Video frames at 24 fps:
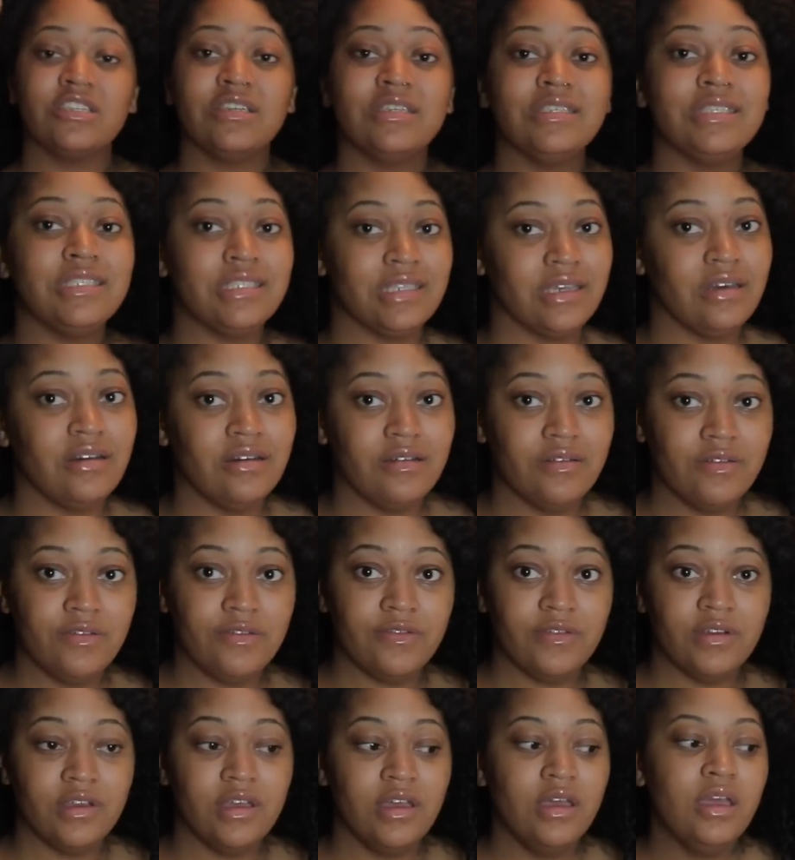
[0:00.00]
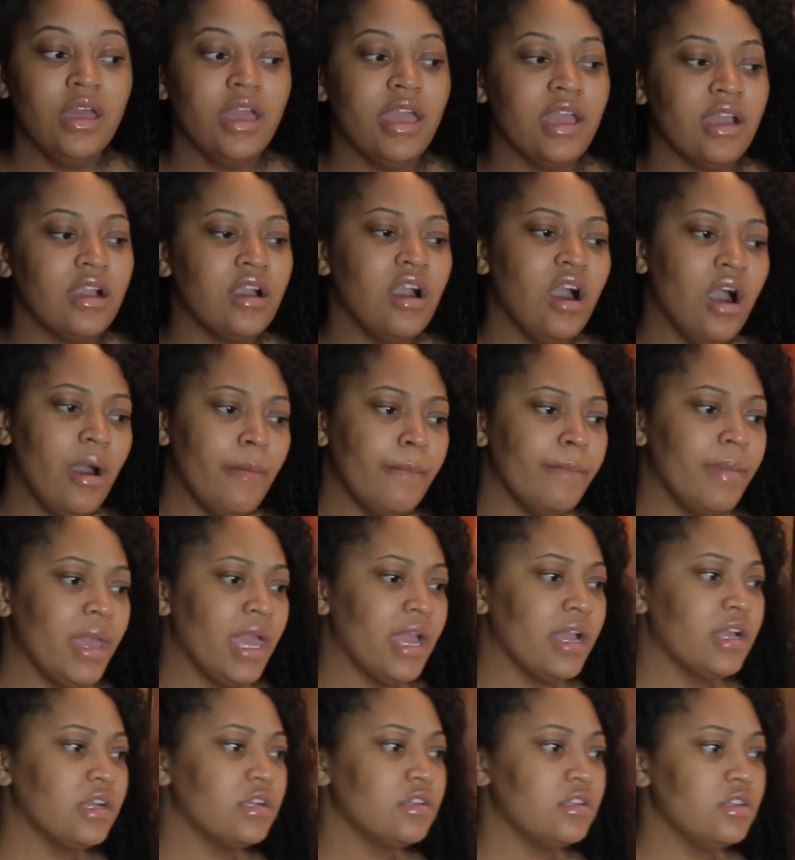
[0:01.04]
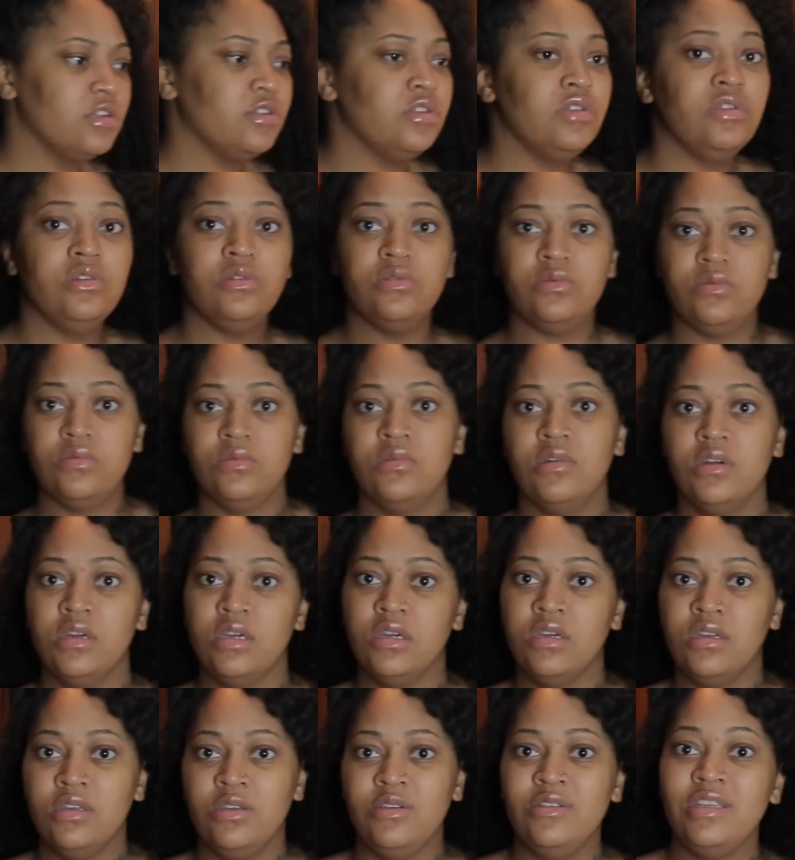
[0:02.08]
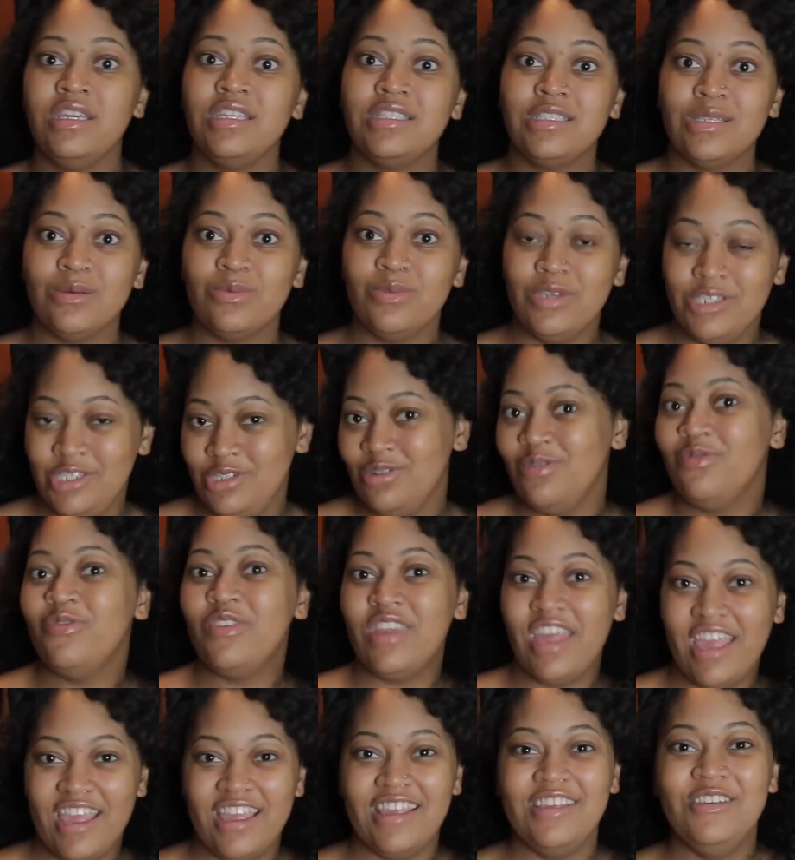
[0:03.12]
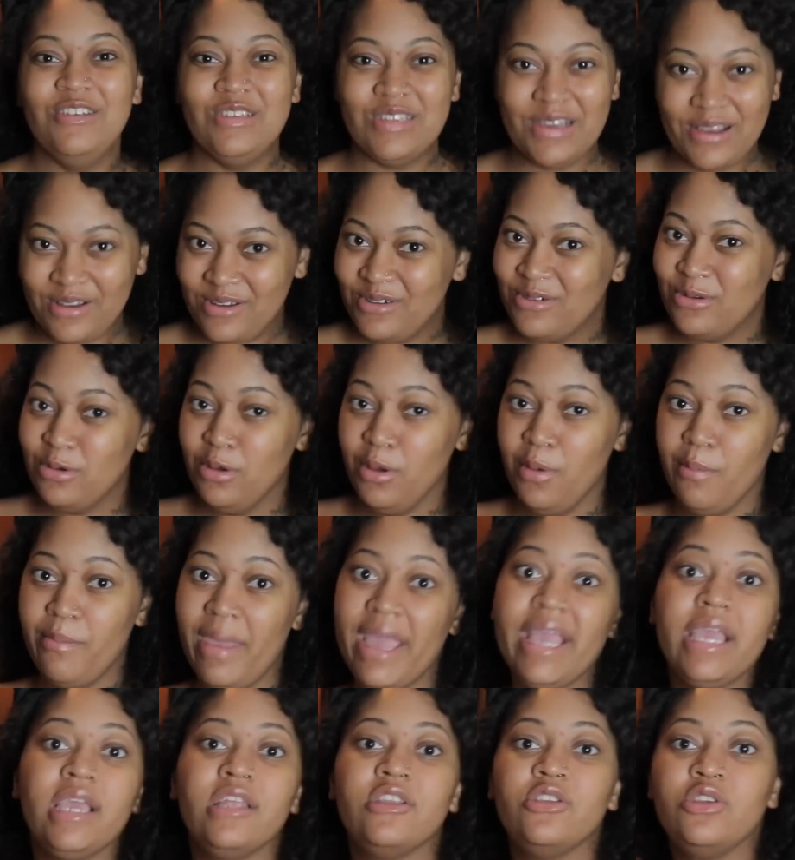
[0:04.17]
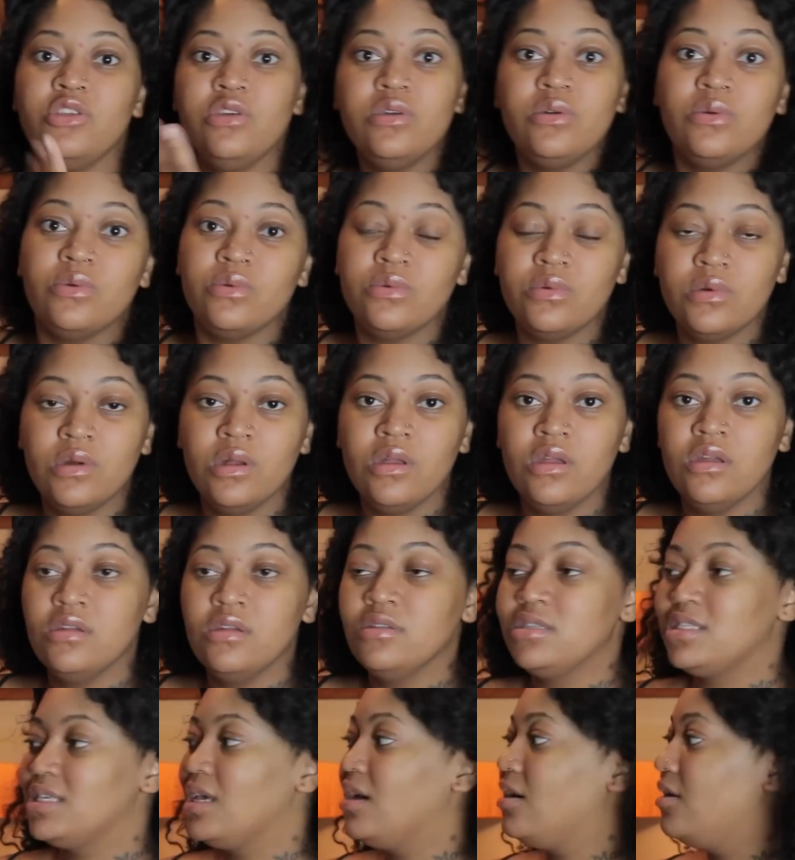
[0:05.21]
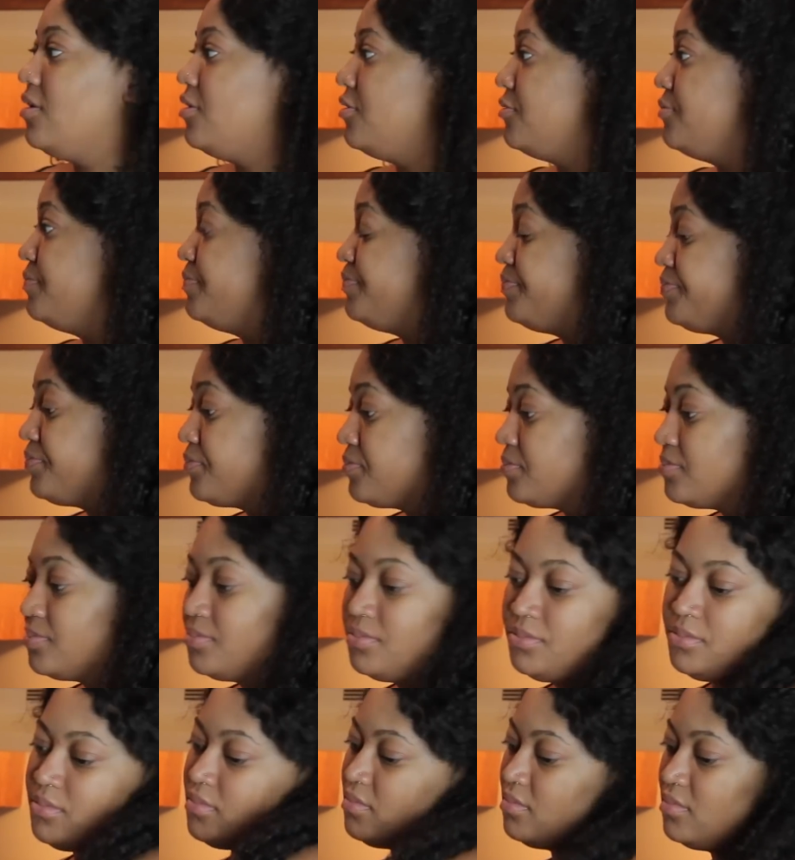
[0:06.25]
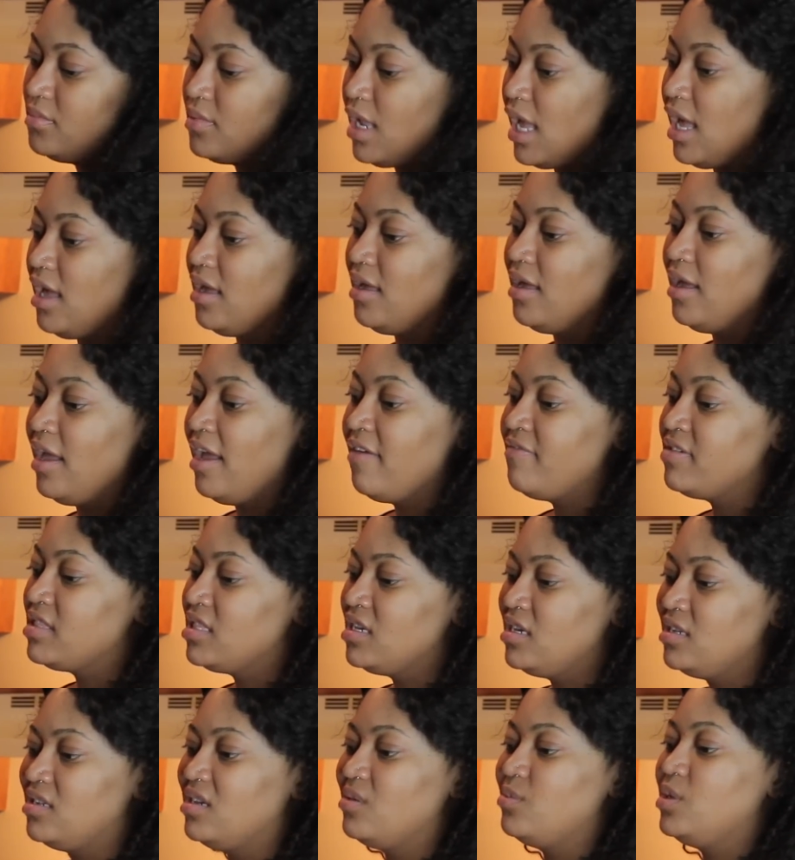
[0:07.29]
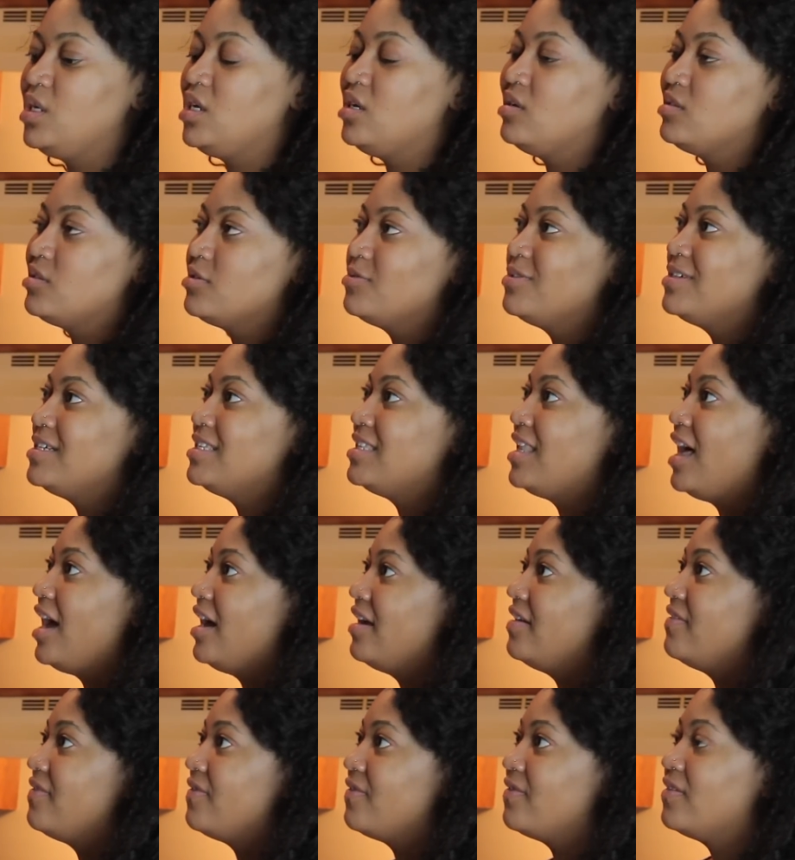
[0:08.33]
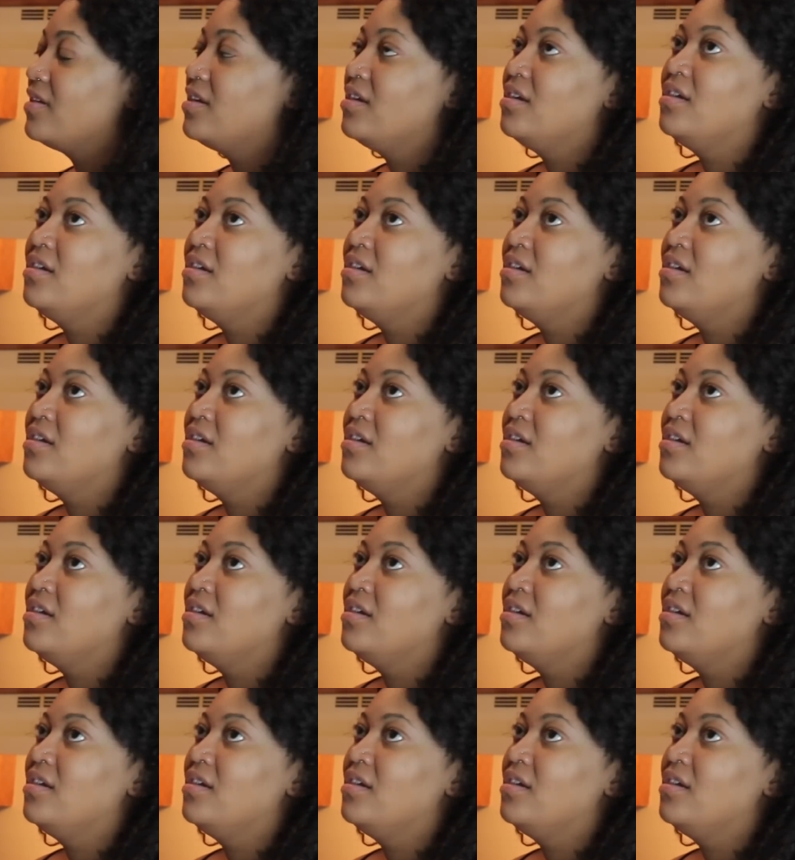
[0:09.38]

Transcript: yourself, and come back new. You need to rejuvenate, you know, make it new. So everything that we go through in life,